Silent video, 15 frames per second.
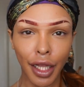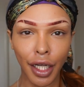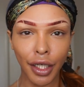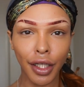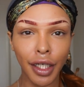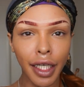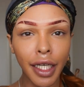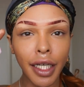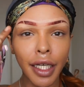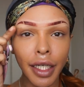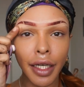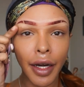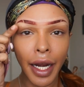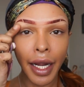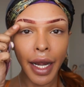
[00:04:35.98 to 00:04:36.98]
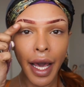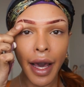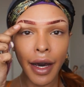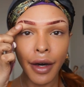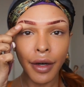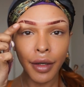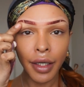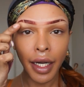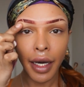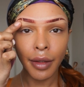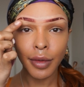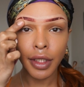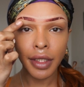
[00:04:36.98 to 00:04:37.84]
They're looking good right now. Now I'm